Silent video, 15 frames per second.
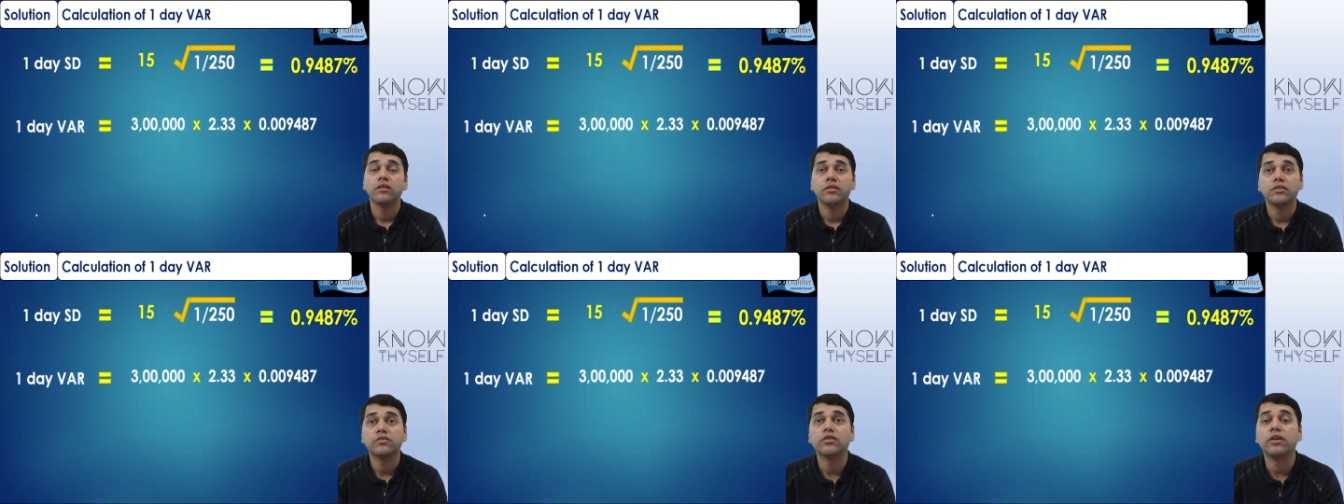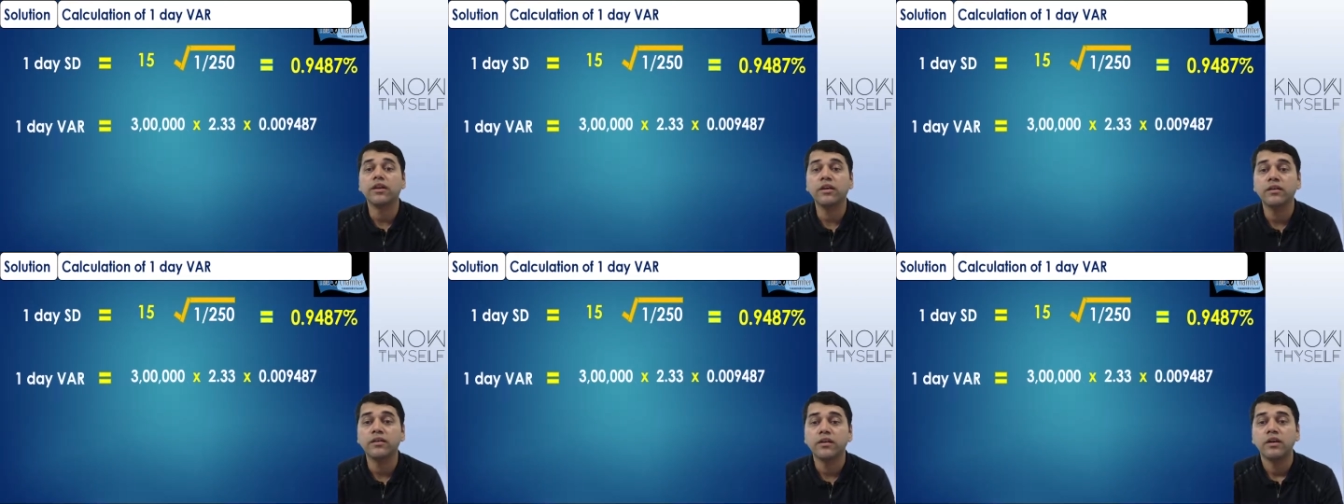Sorry,
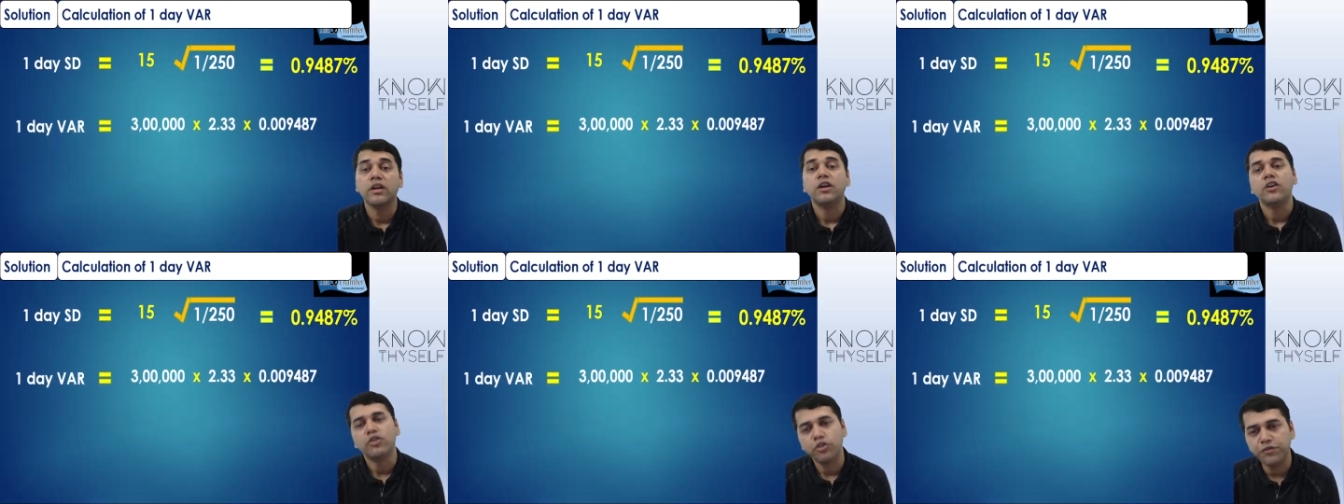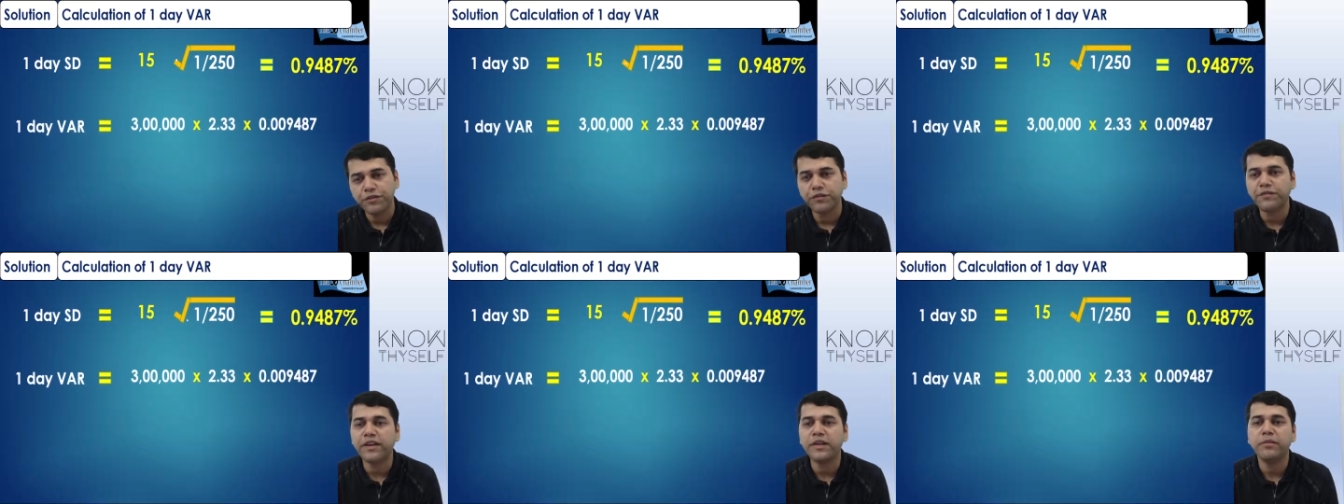
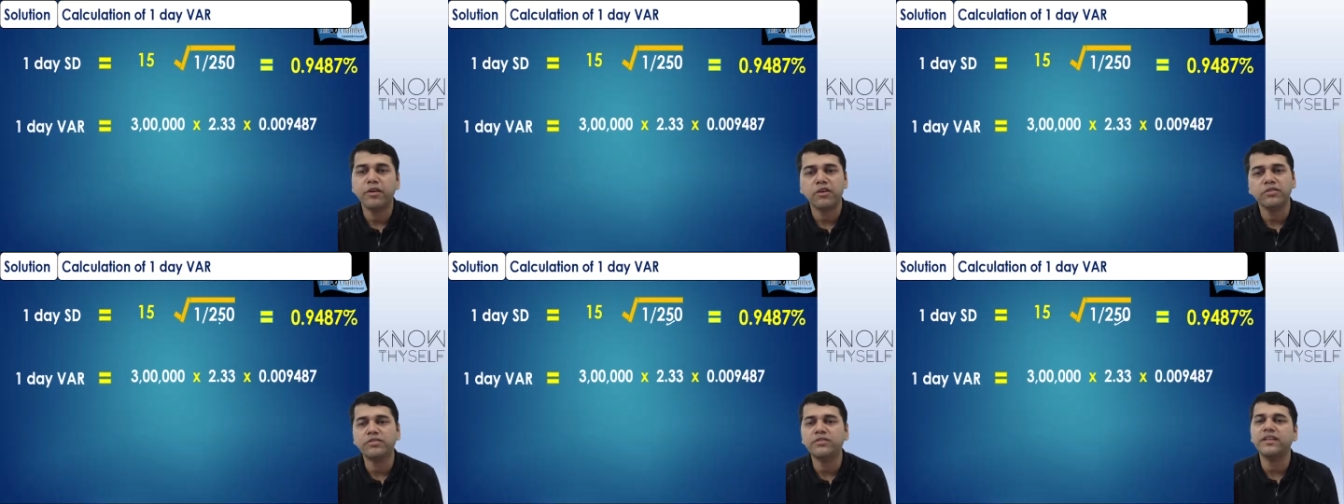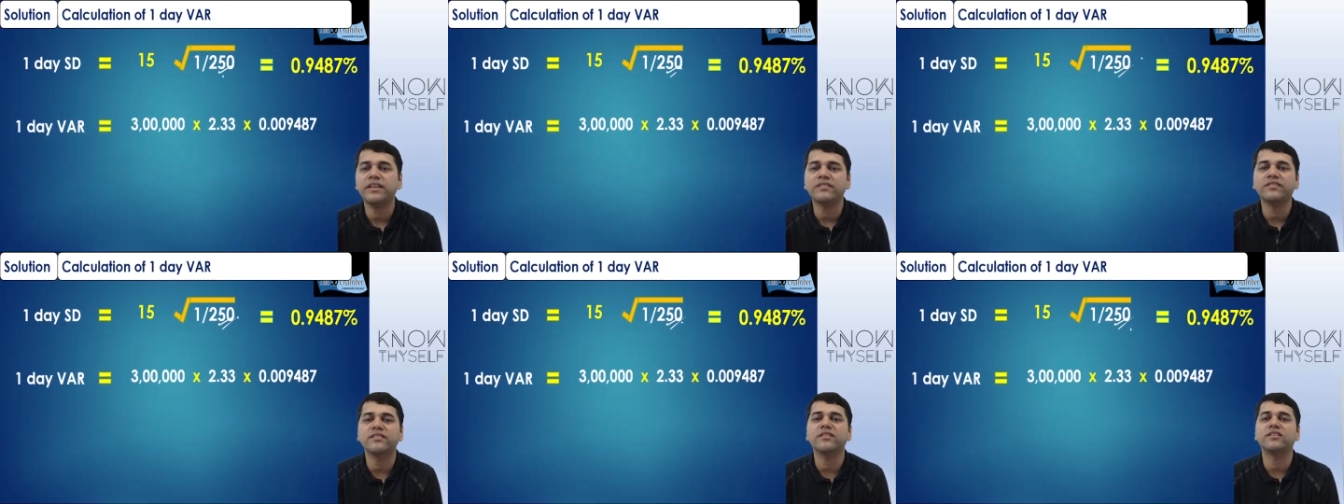250 because
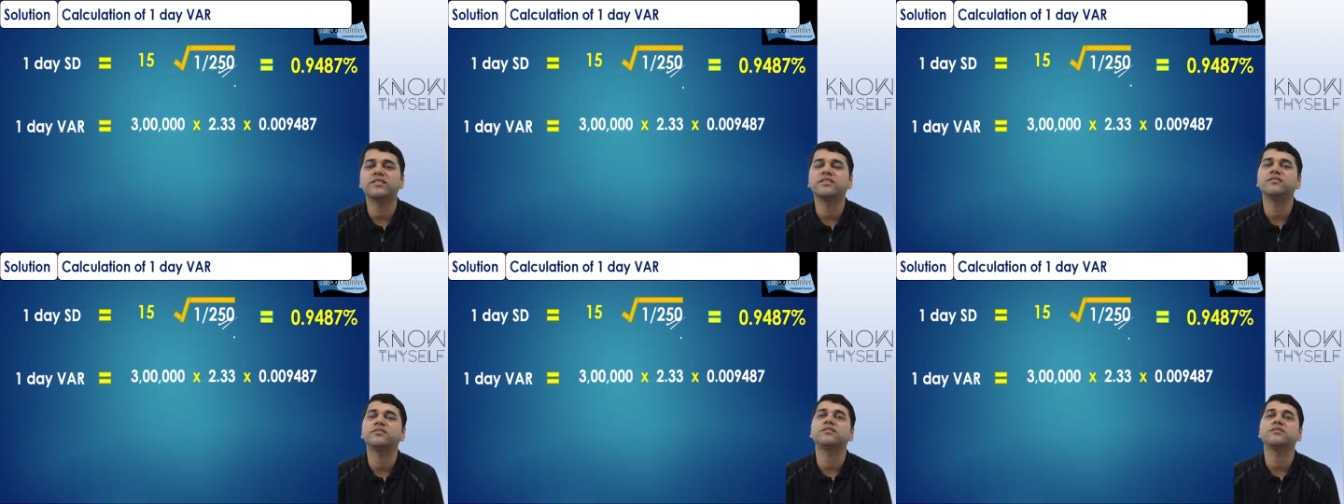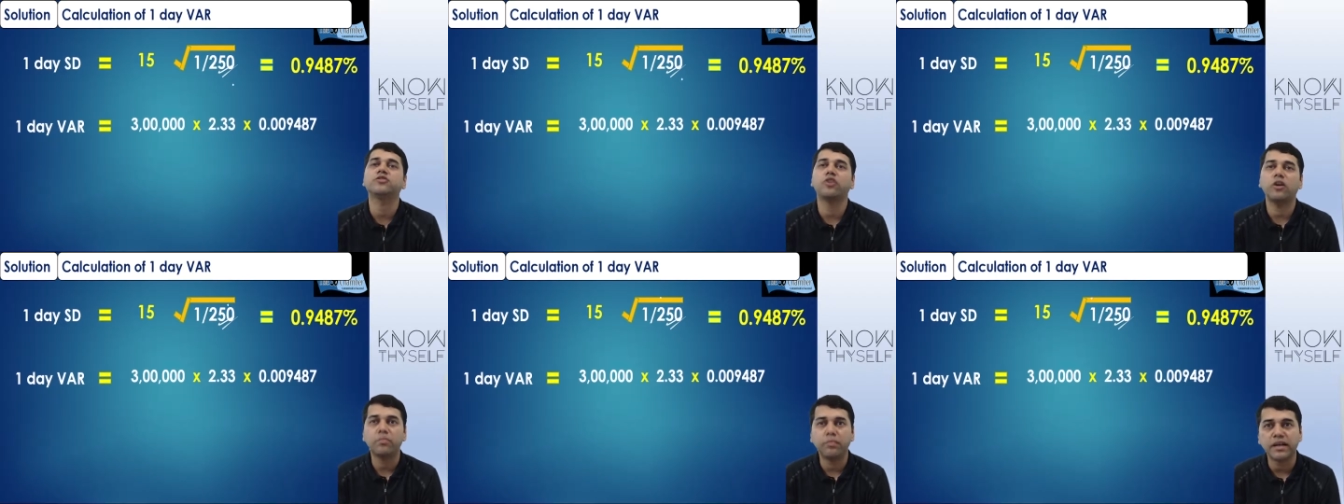its uh,
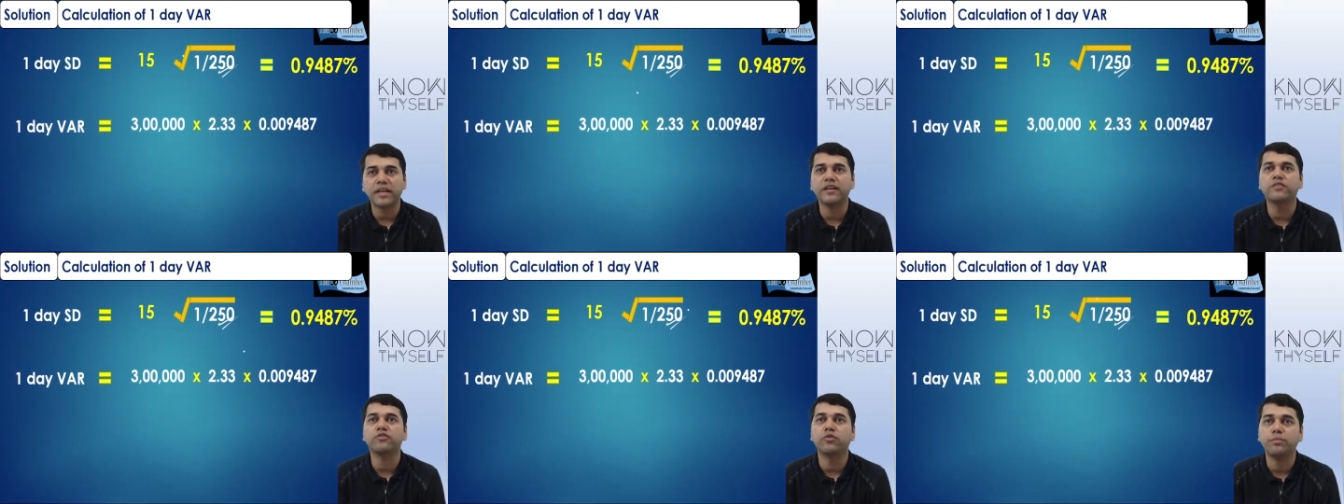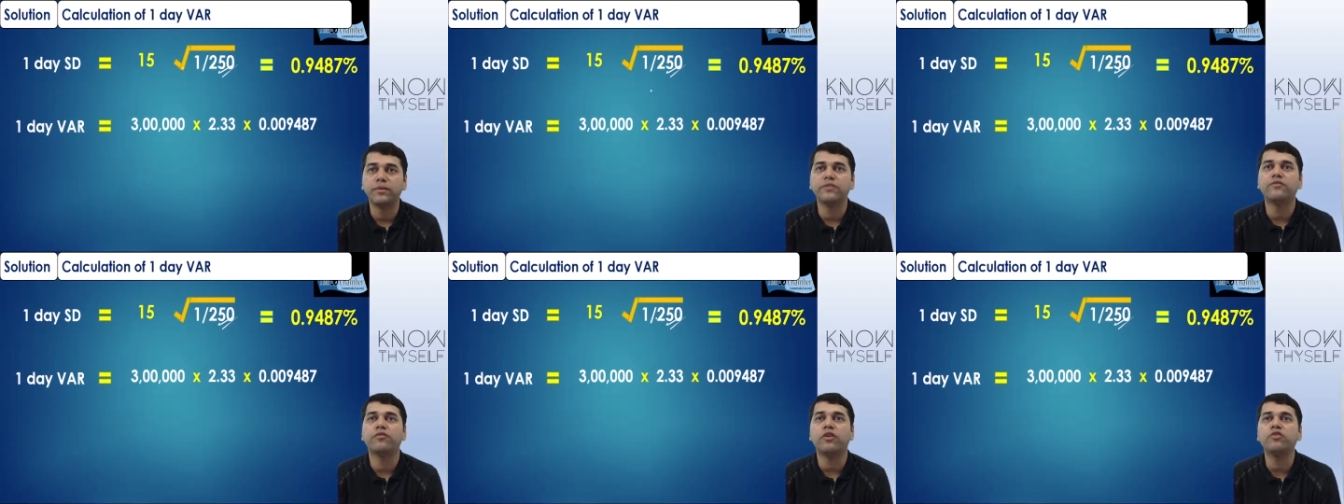stock market is
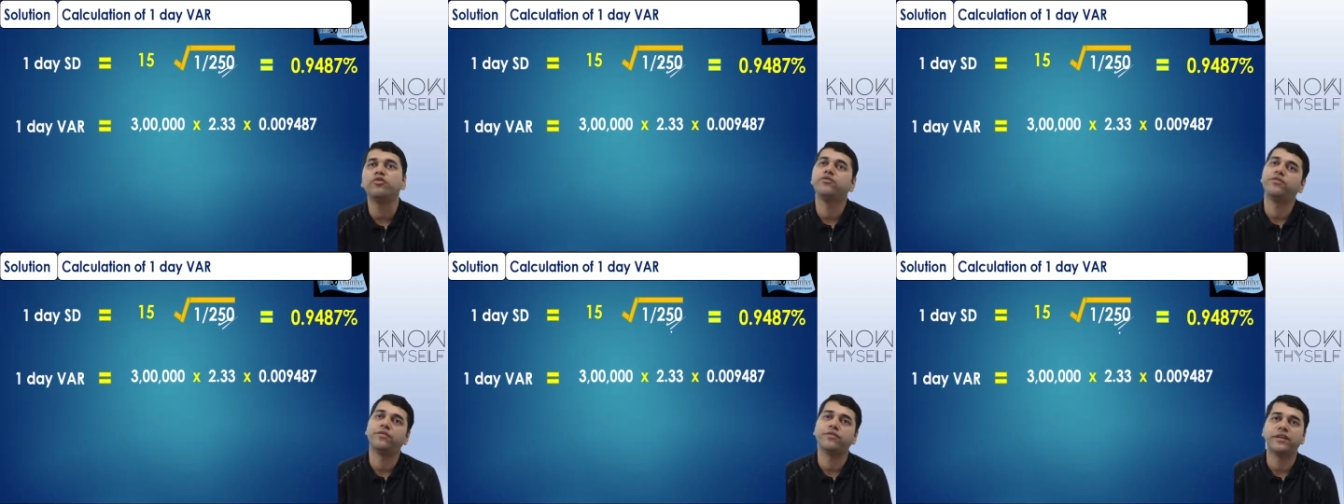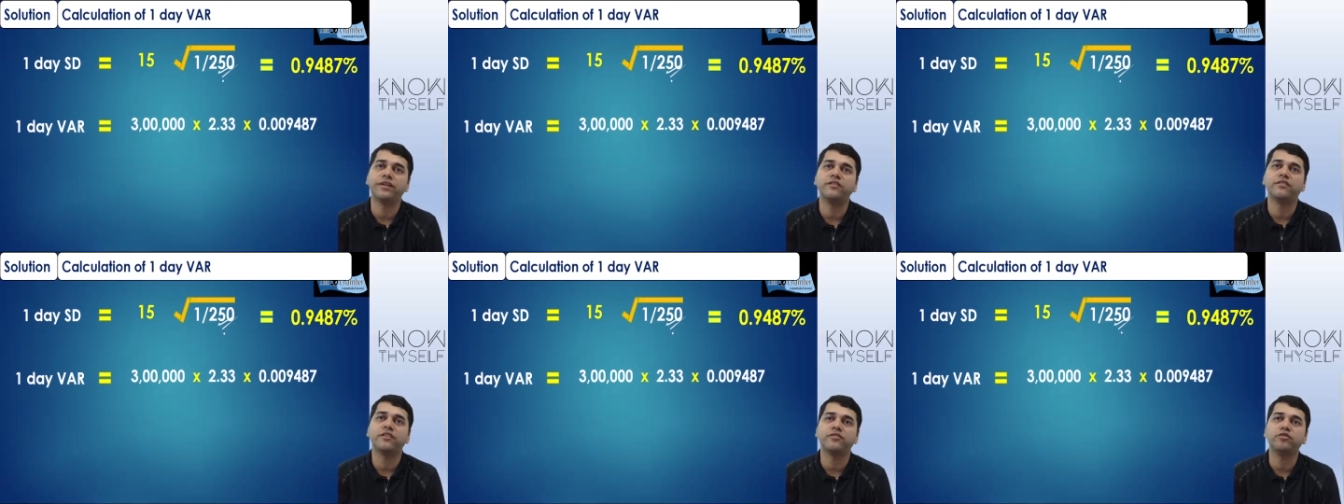open for 250. It
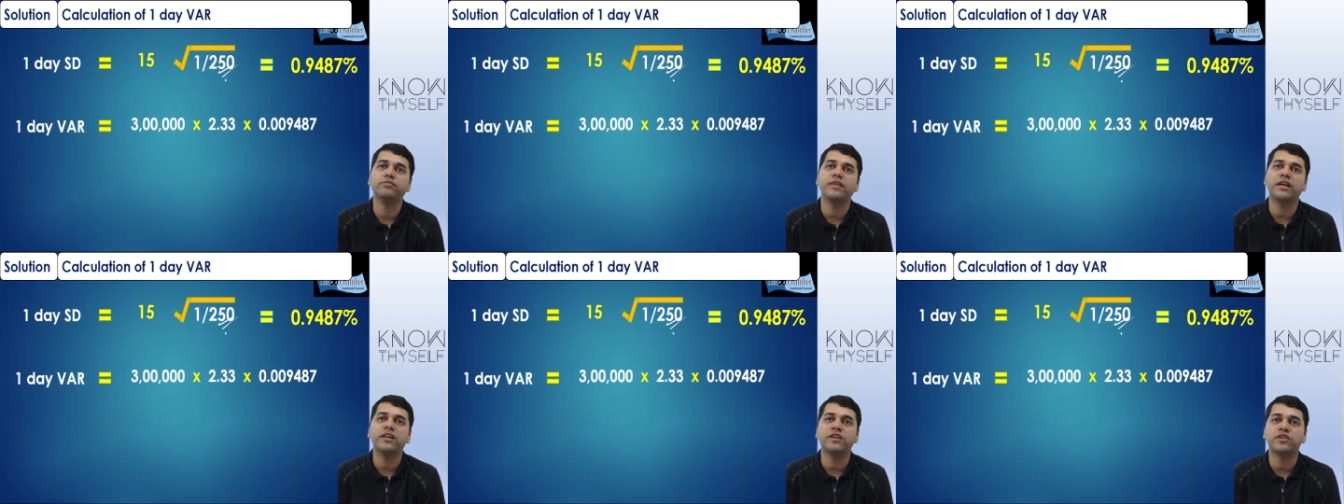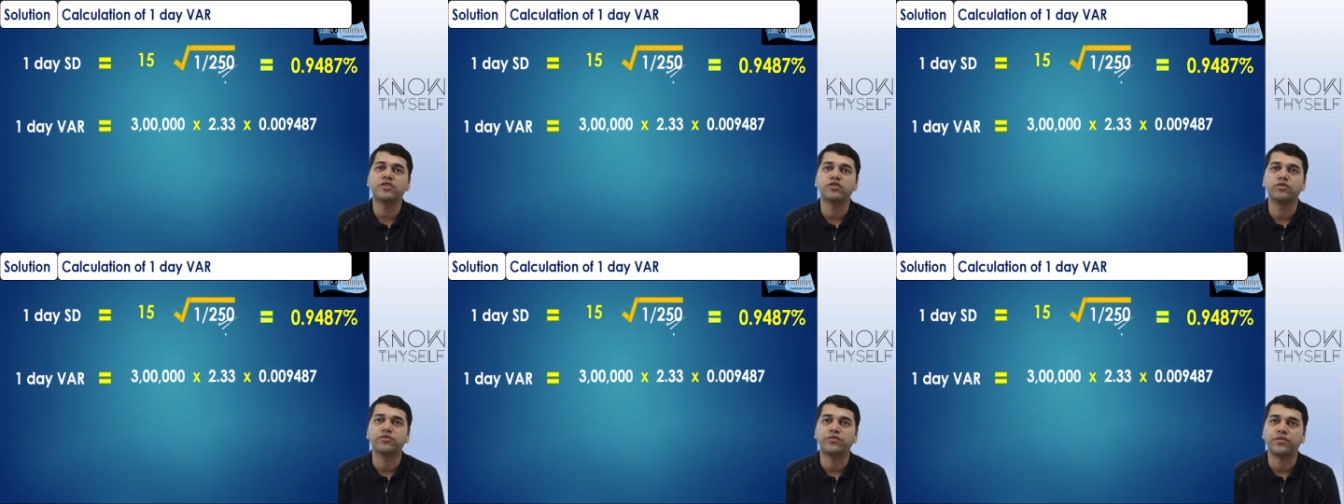is assumed that it is
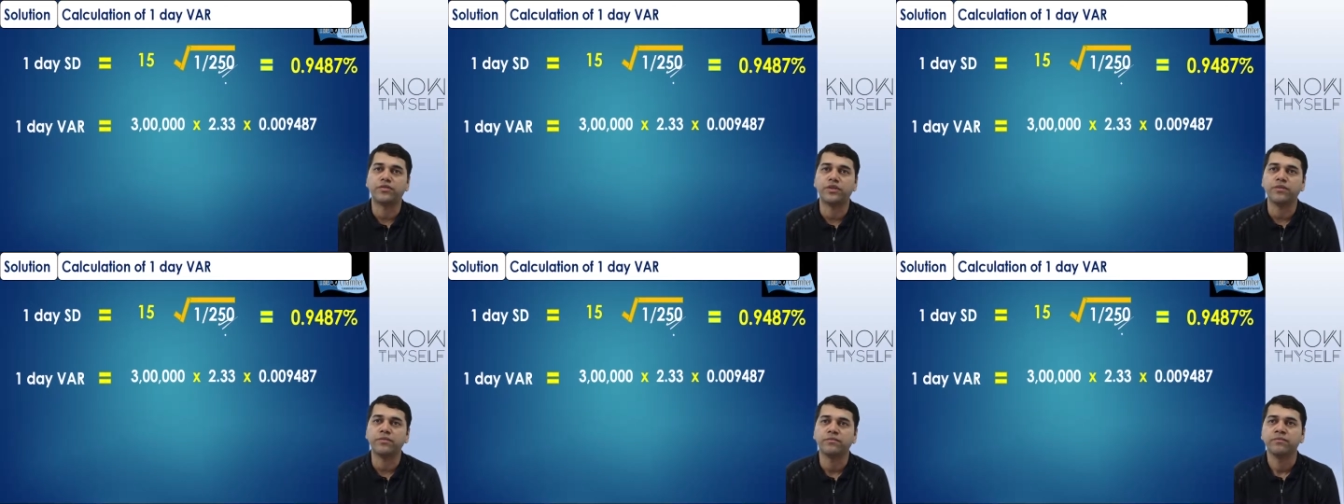250.